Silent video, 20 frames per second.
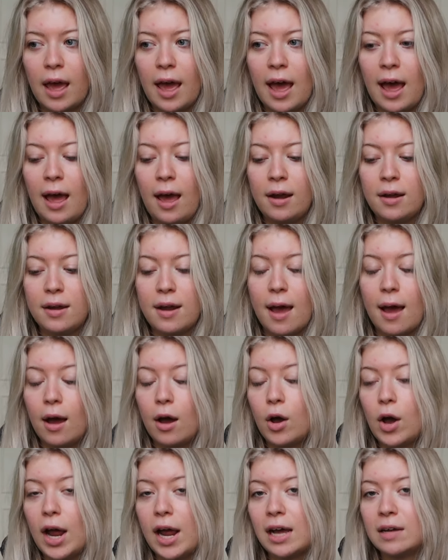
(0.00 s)
And
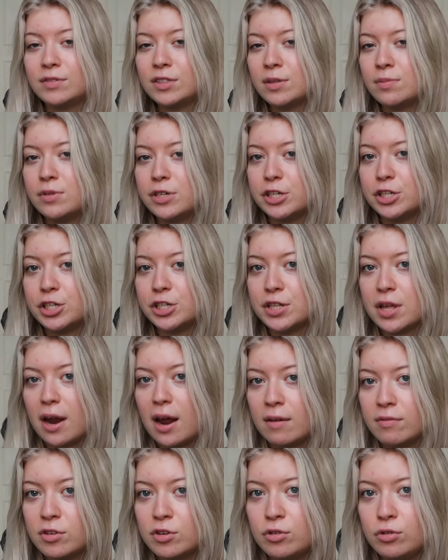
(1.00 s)
now I have some dishes that I
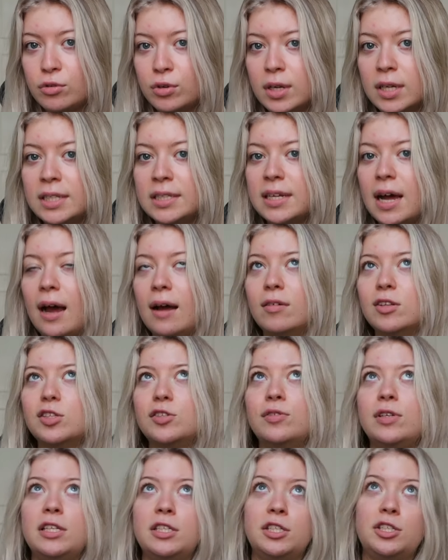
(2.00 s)
have to do because I was
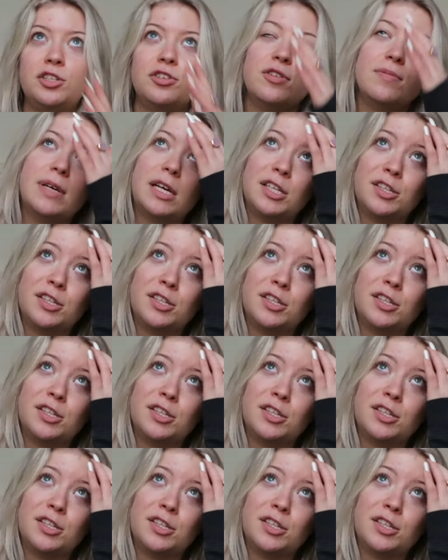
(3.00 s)
too lazy to do them